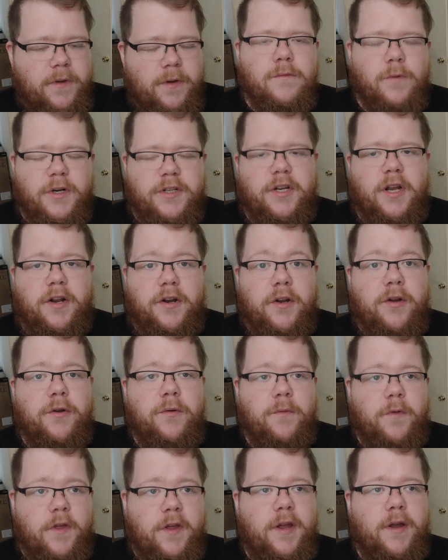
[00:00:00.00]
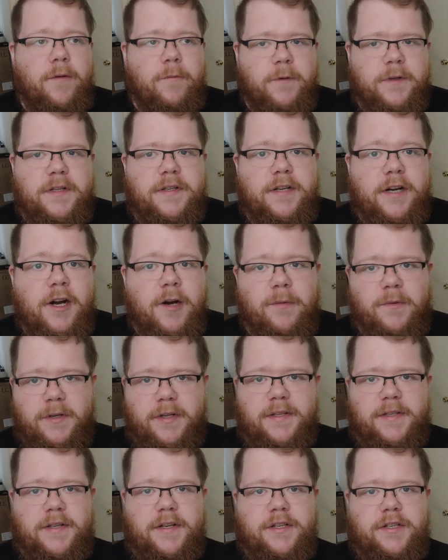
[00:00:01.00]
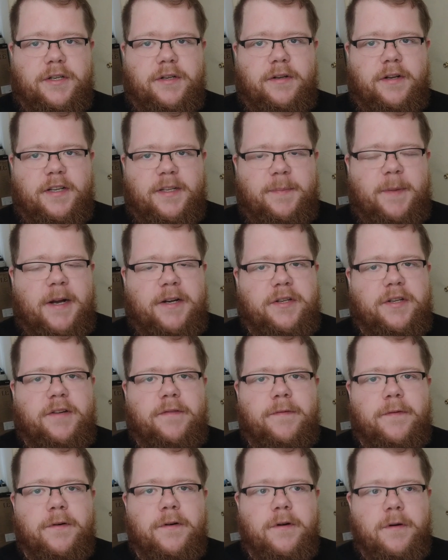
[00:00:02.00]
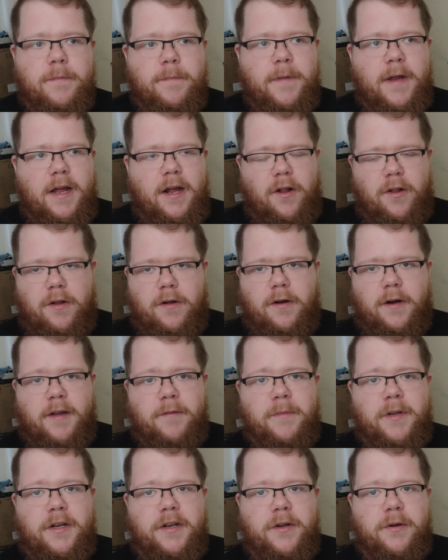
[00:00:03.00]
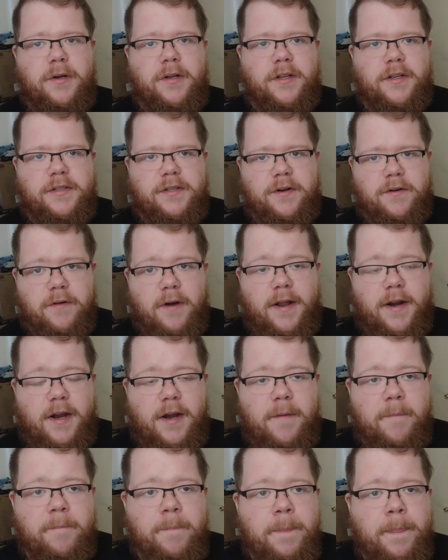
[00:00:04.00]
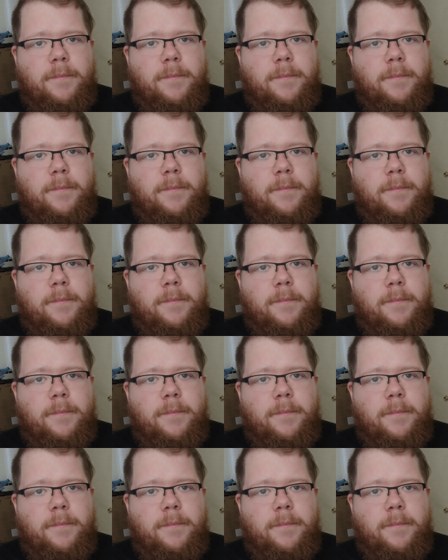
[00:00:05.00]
which I knew then was a terrible decision, especially for how long I've been doing this already.